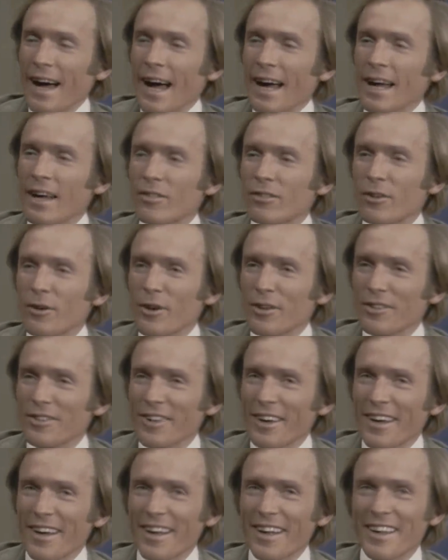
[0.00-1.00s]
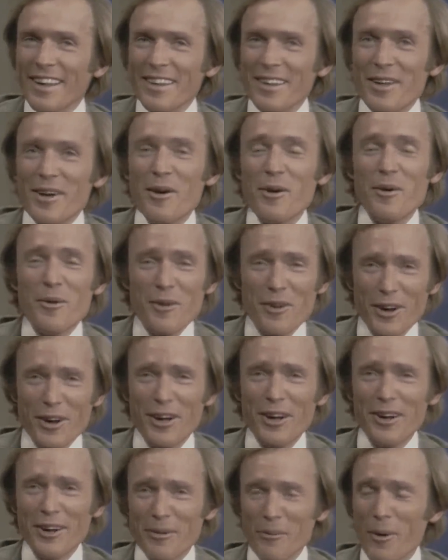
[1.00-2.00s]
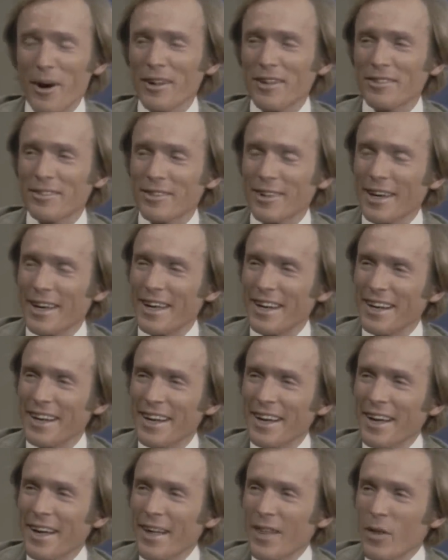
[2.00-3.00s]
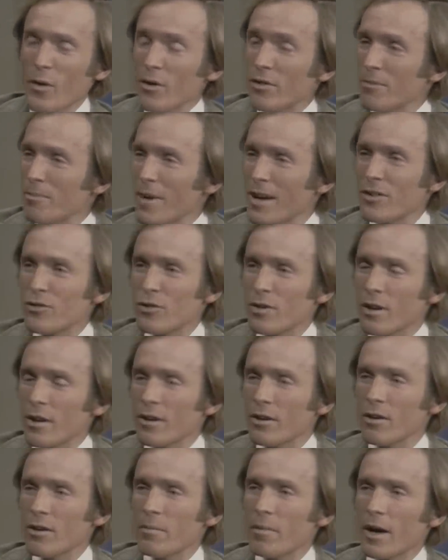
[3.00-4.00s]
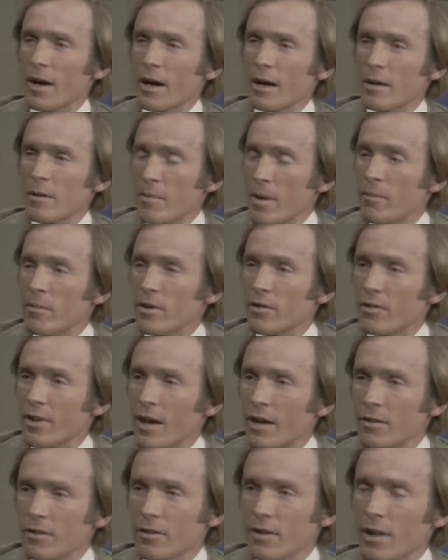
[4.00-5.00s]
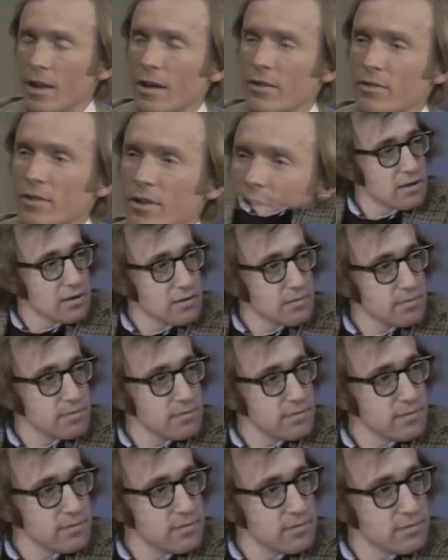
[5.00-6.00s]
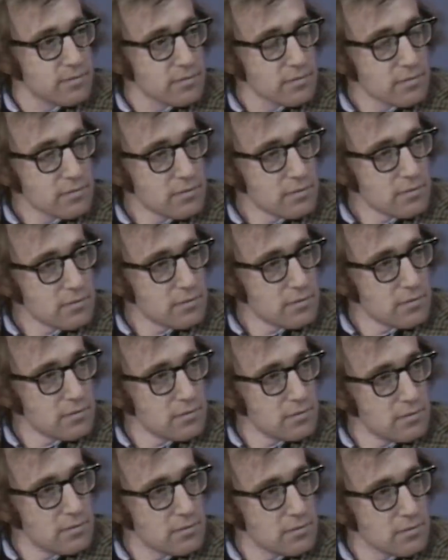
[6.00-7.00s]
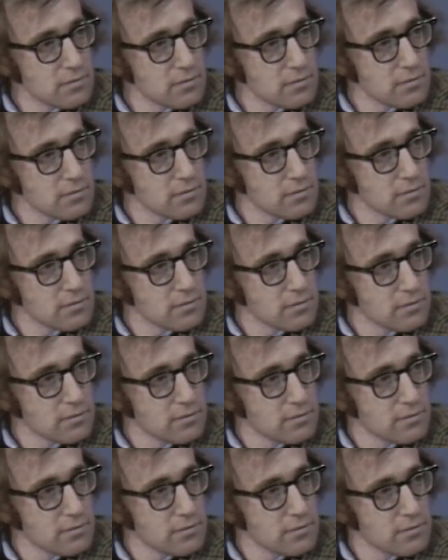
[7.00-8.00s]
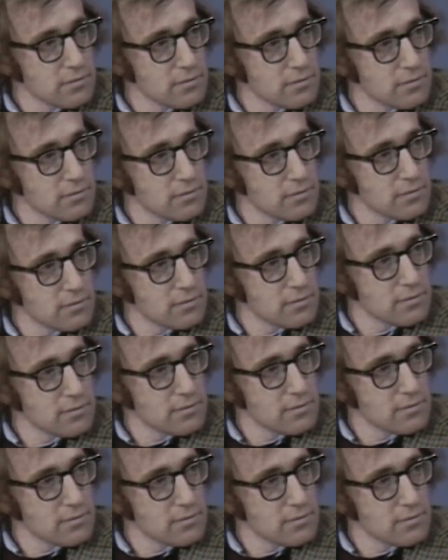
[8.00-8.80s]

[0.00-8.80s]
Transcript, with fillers: I guess there's, uh, well said. There isn't much you can do about it. You remember in science class they taught us about the little soldiers in our bodies that go to work to fight the germs?